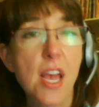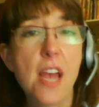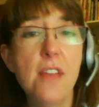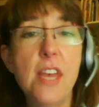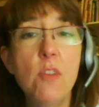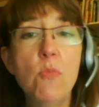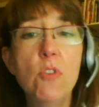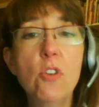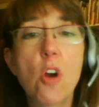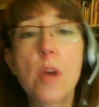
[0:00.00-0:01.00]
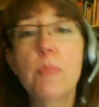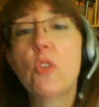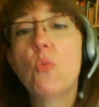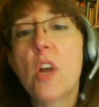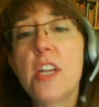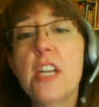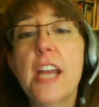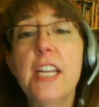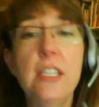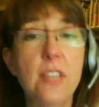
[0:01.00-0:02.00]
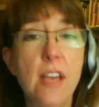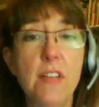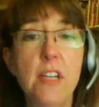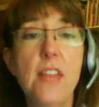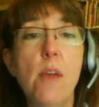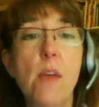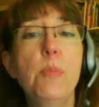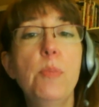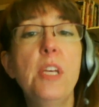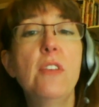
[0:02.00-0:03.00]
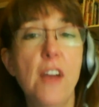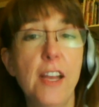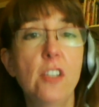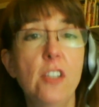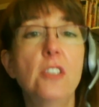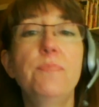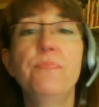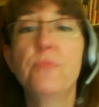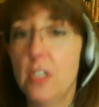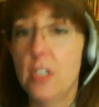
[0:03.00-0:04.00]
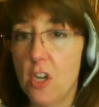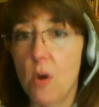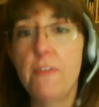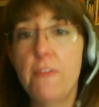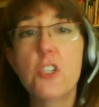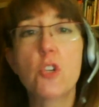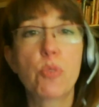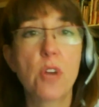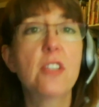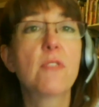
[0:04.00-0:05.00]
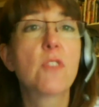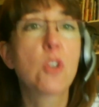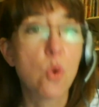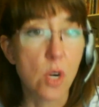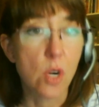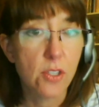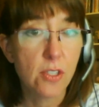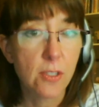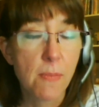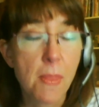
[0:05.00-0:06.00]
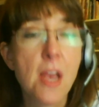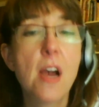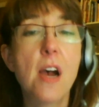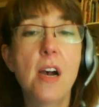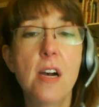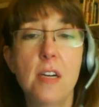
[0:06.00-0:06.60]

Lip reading: And then it will go up to 197, and that will be the final, official price of the course. Um,